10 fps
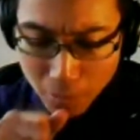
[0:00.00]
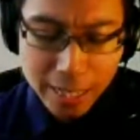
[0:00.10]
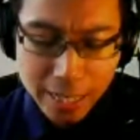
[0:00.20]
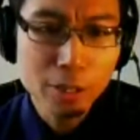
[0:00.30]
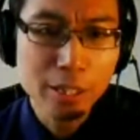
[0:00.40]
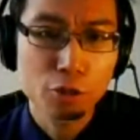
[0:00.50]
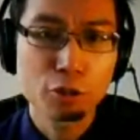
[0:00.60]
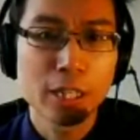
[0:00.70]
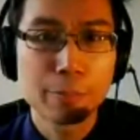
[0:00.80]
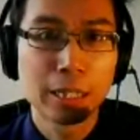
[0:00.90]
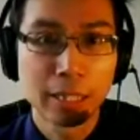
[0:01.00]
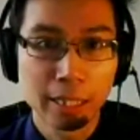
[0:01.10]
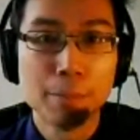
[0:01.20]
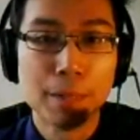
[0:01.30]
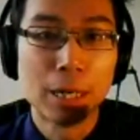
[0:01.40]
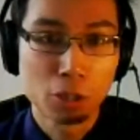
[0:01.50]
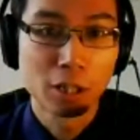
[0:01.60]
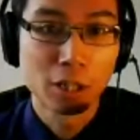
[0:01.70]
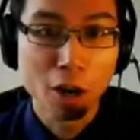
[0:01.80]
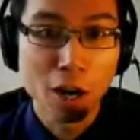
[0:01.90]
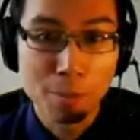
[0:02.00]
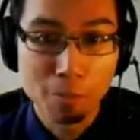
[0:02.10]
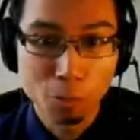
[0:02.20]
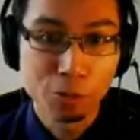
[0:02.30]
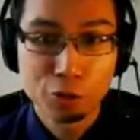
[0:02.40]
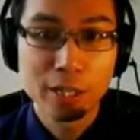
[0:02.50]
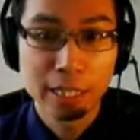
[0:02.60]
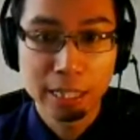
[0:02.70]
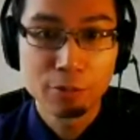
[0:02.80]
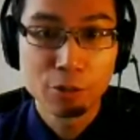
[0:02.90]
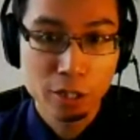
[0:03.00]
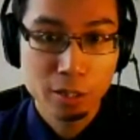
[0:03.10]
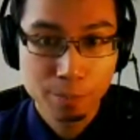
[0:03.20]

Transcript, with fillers: I don't think they're trying to be like an about dot com where they're trying to give you just